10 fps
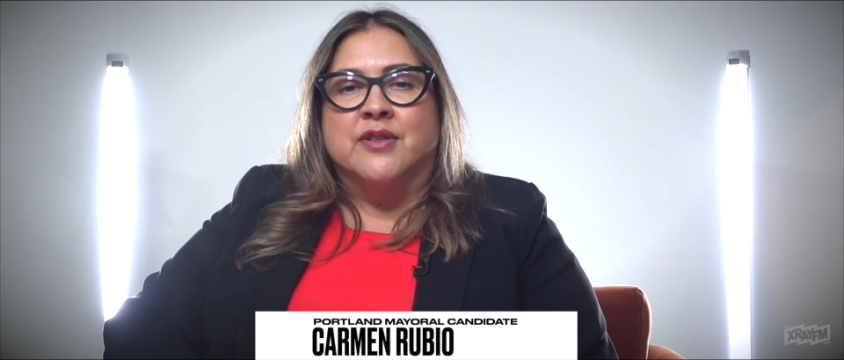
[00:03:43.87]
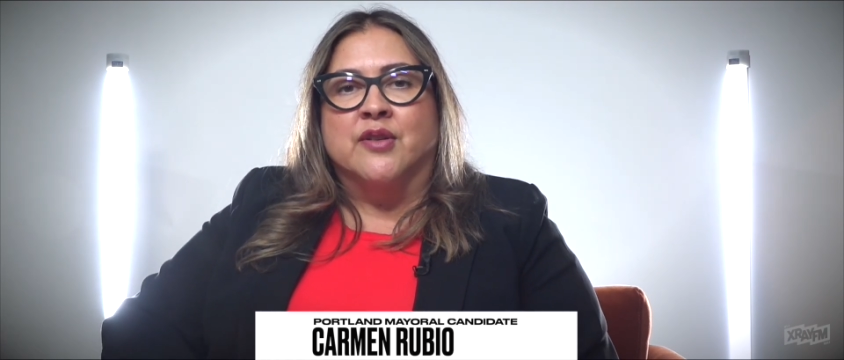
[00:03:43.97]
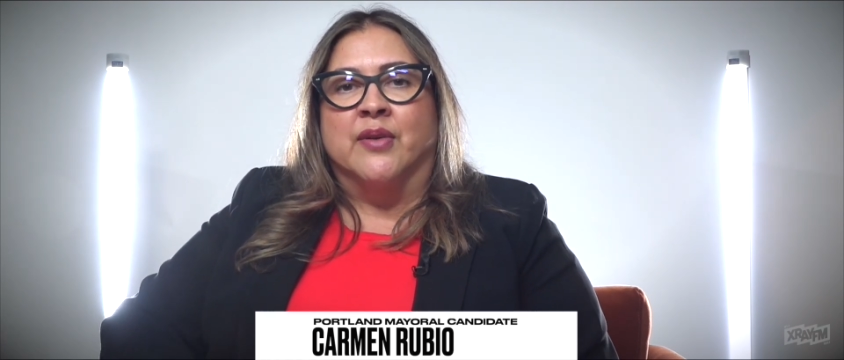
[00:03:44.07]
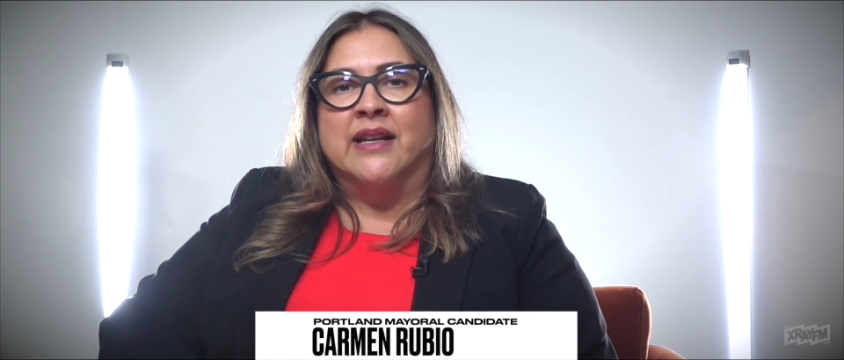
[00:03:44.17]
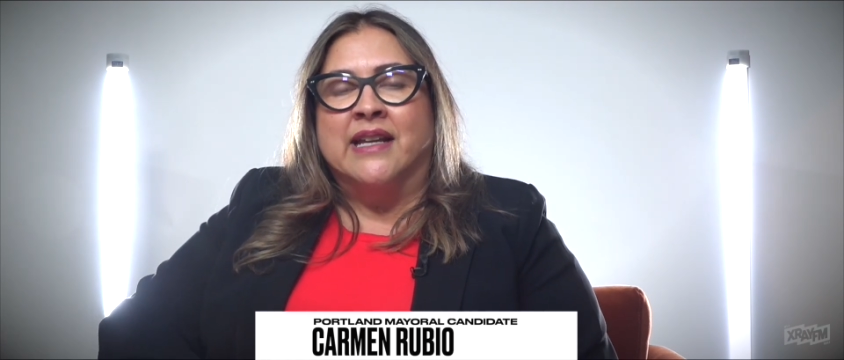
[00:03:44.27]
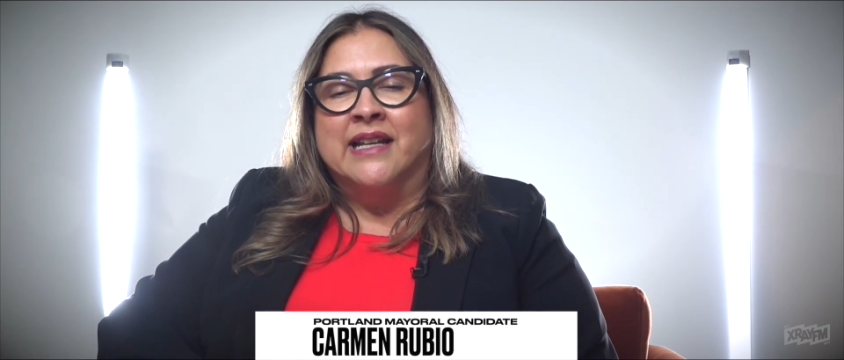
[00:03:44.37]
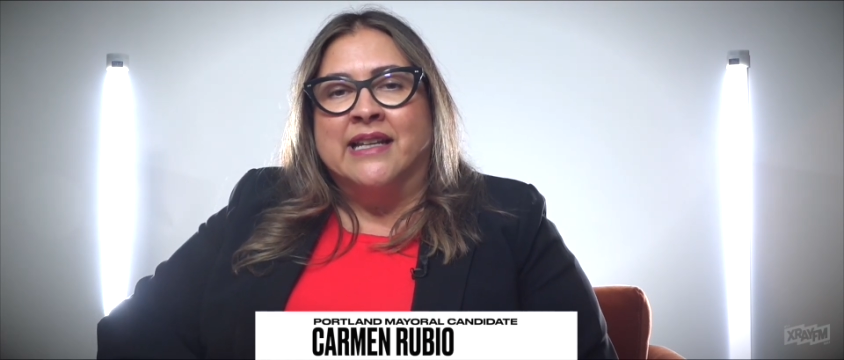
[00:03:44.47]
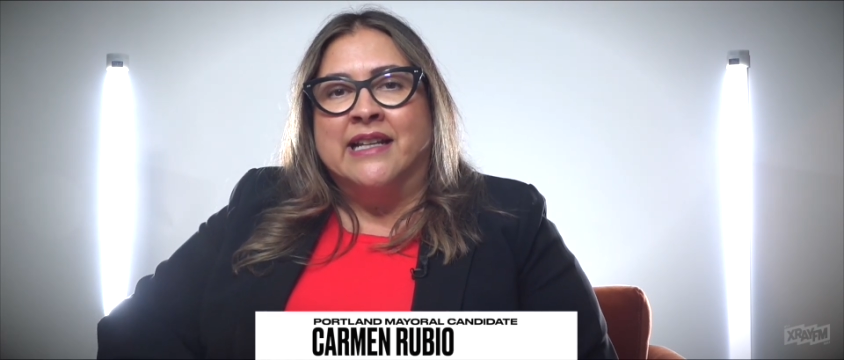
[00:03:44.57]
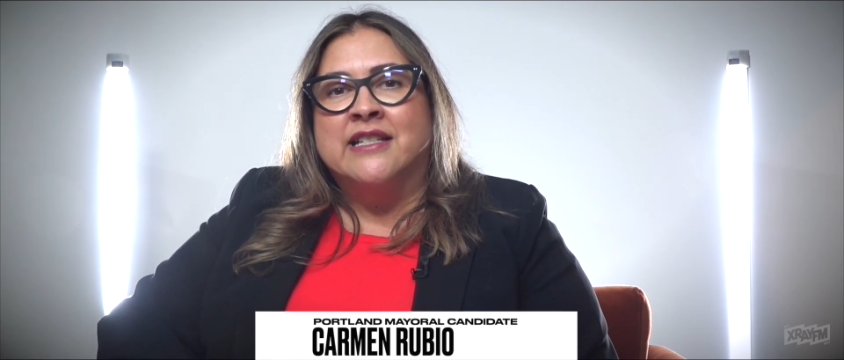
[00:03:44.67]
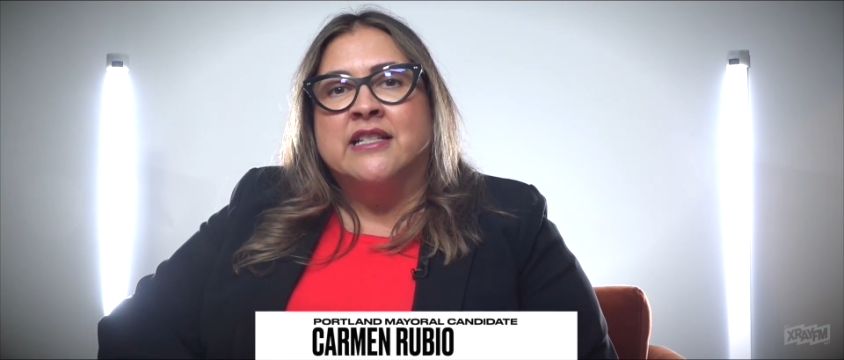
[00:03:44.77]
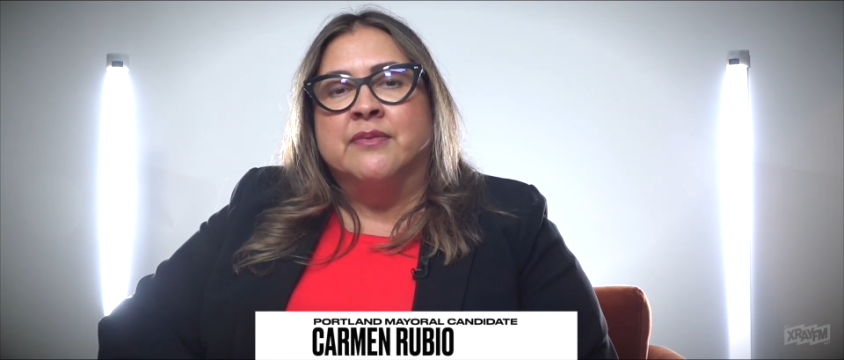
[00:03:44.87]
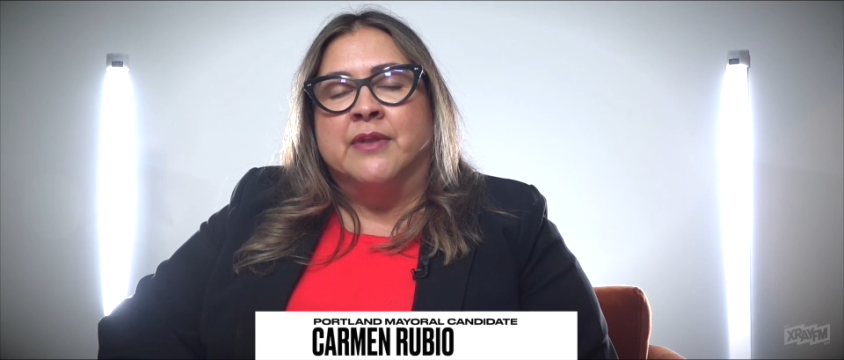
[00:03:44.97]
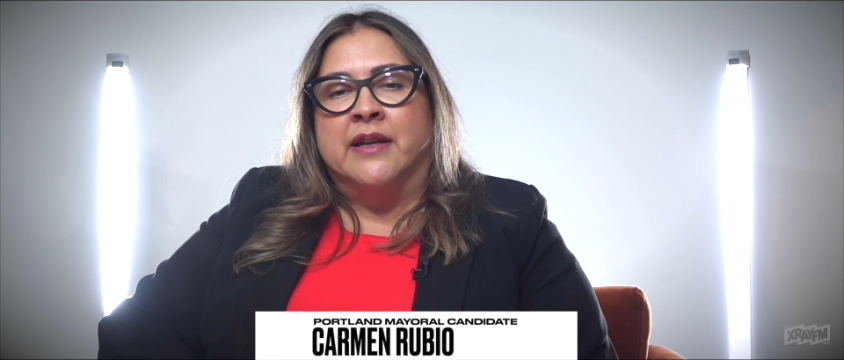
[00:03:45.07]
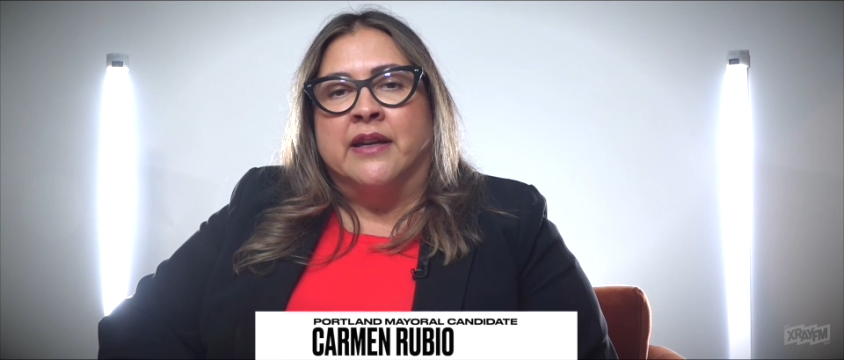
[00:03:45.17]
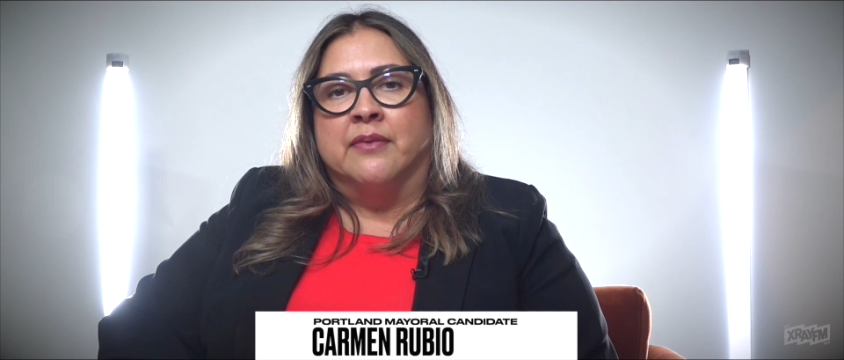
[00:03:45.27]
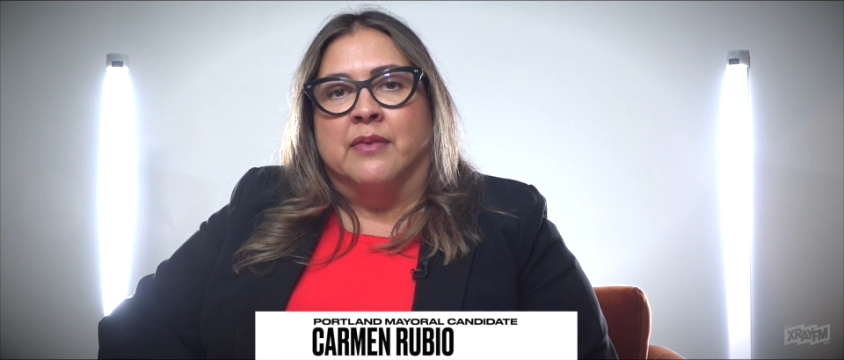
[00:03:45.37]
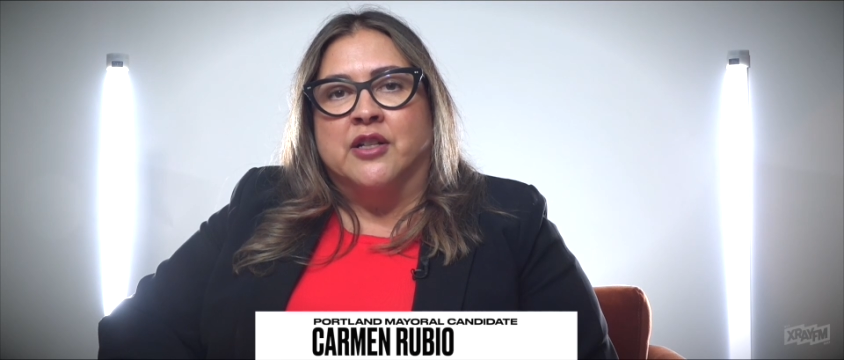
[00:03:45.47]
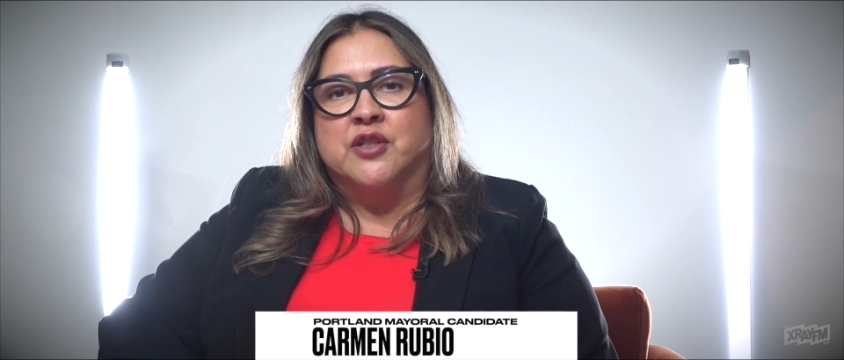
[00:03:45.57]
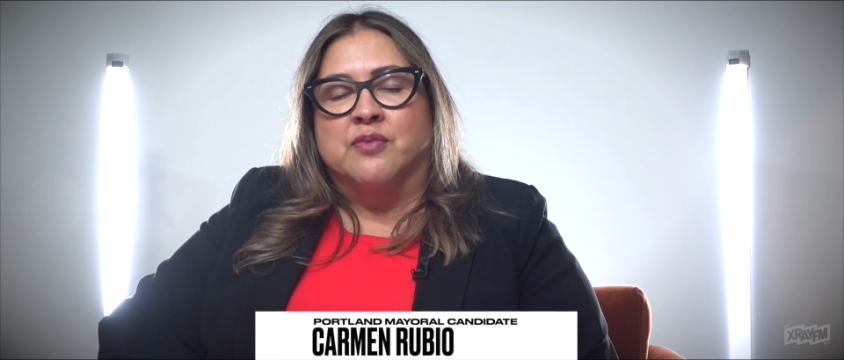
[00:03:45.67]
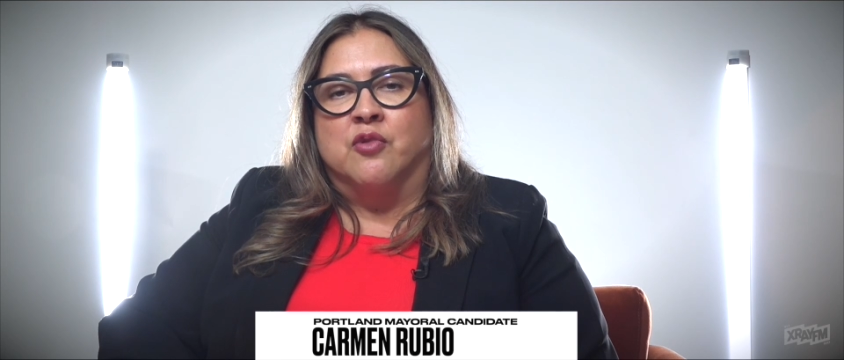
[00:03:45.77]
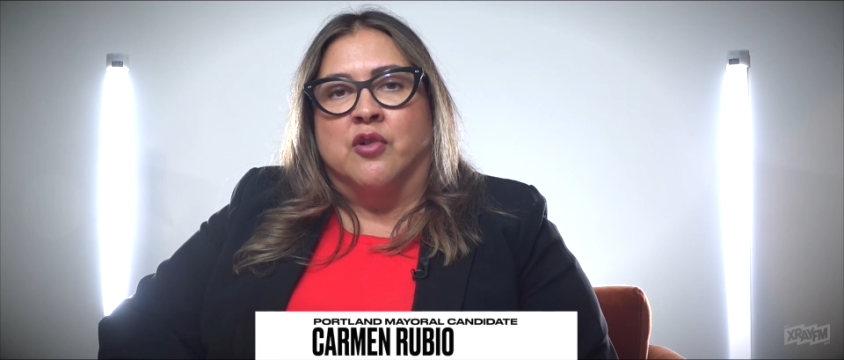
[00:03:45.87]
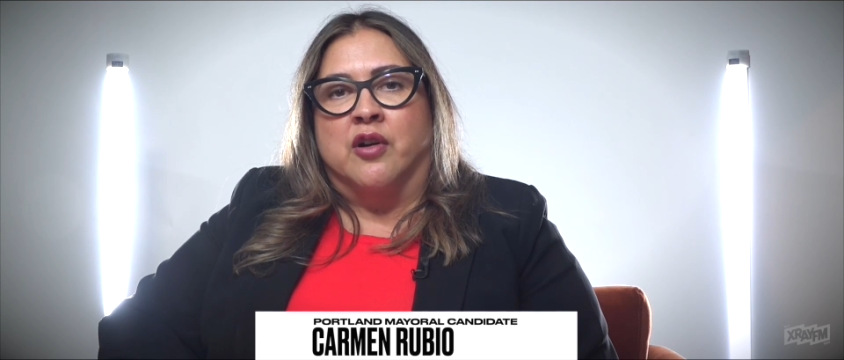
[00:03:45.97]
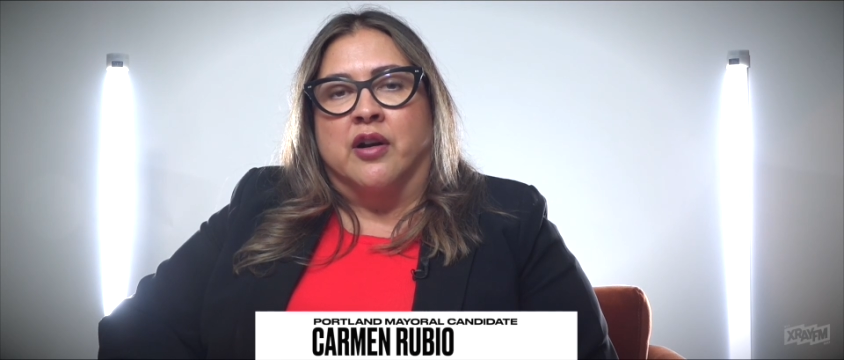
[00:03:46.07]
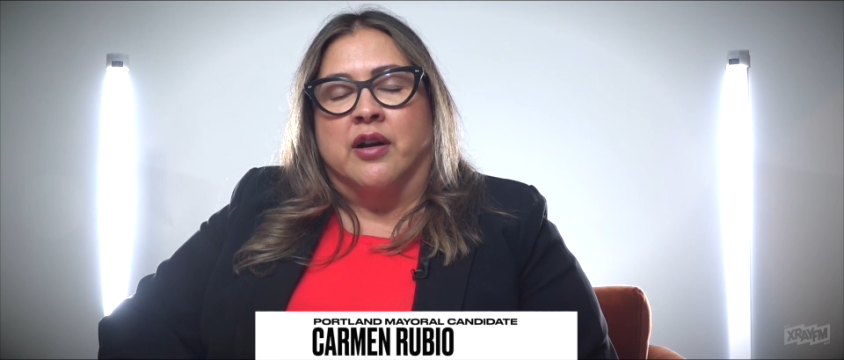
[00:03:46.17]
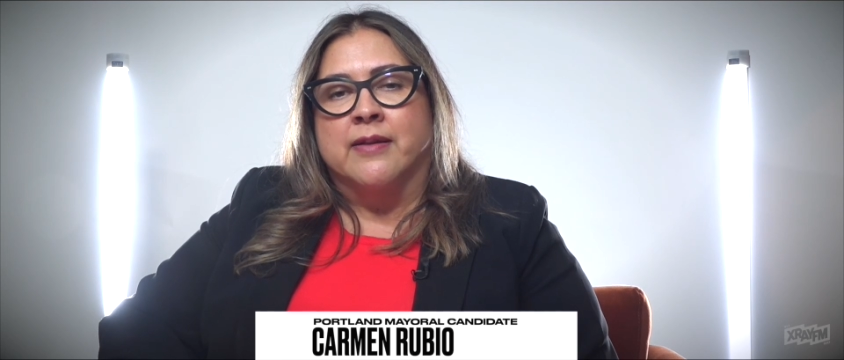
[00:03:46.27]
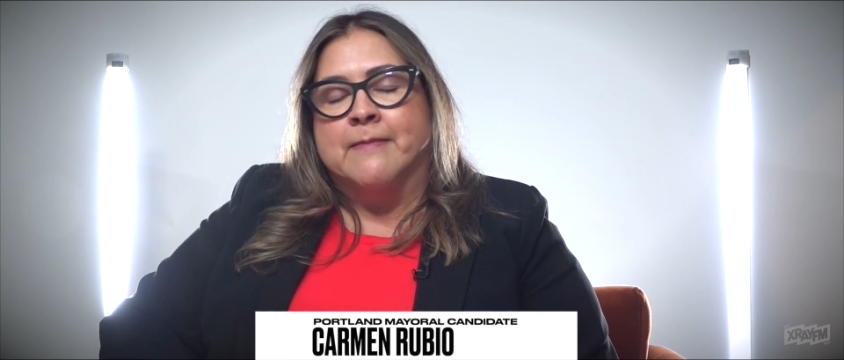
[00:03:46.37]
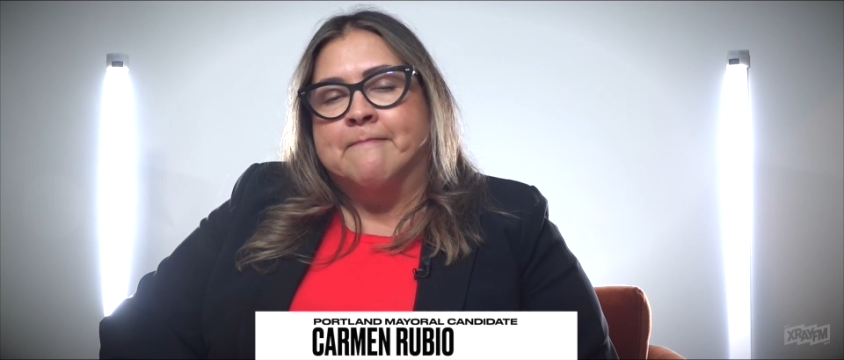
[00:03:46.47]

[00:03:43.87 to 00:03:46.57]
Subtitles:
So it needs to be much more